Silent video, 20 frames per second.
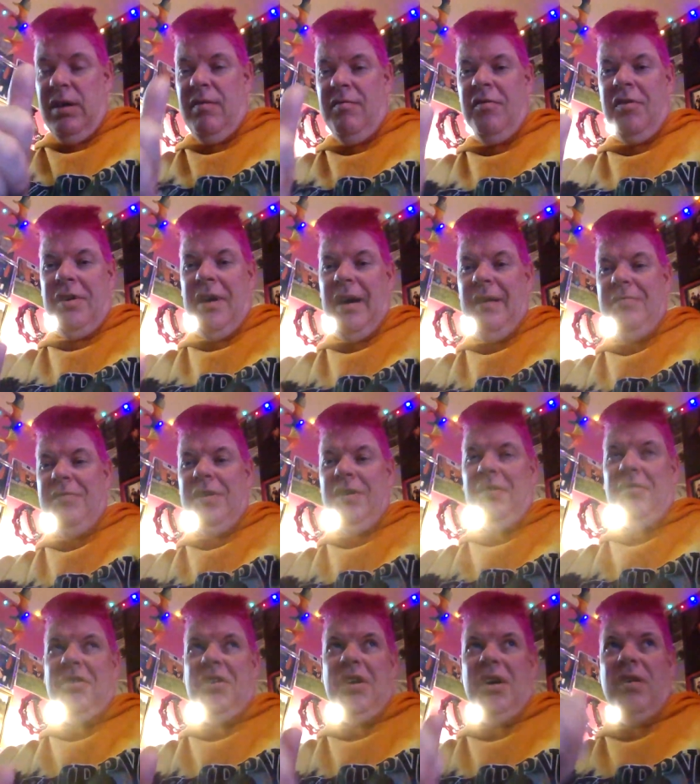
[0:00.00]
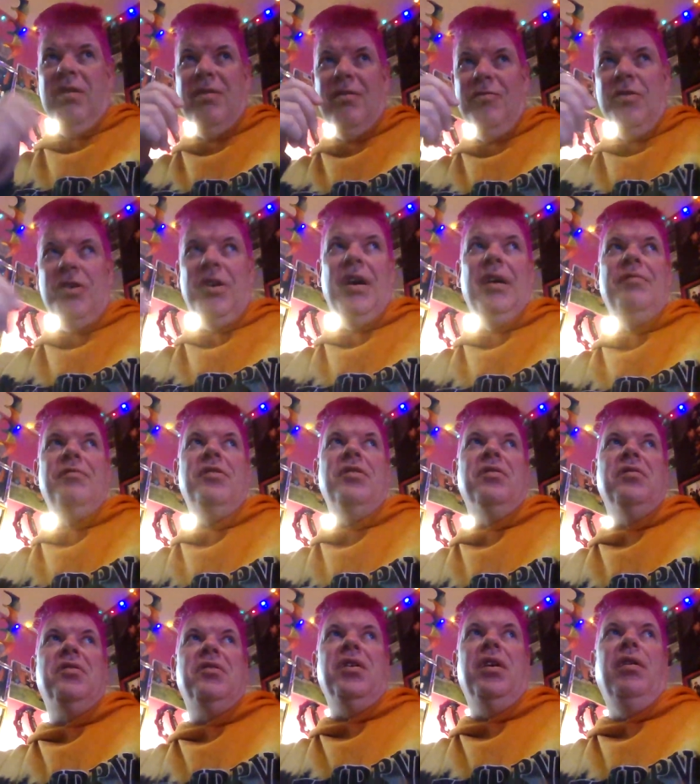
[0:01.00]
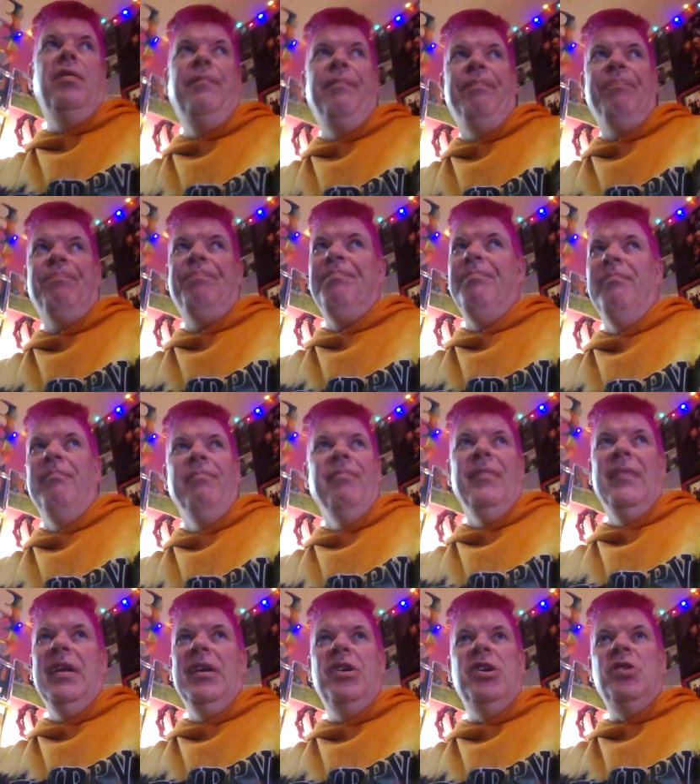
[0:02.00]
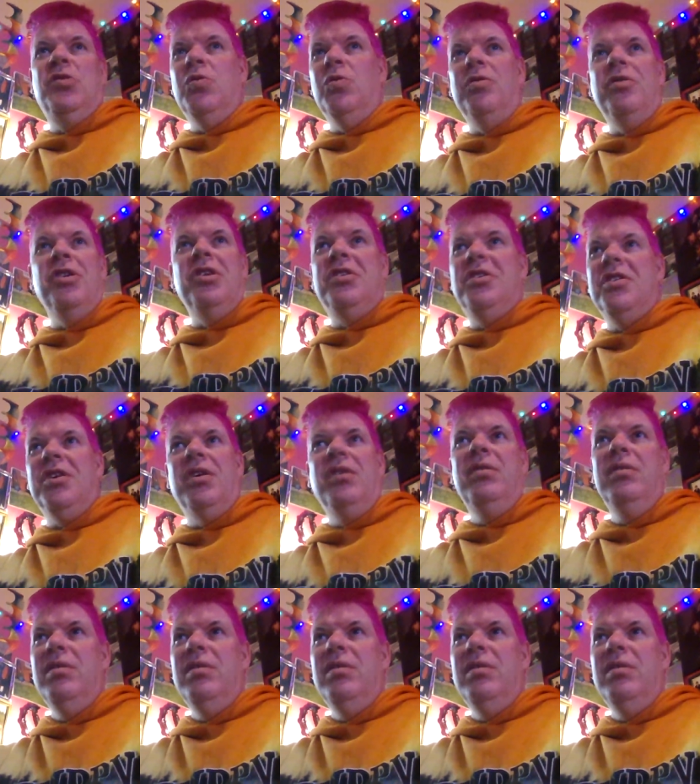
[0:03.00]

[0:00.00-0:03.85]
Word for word: Look after yourself, look after yourself. You don't need to.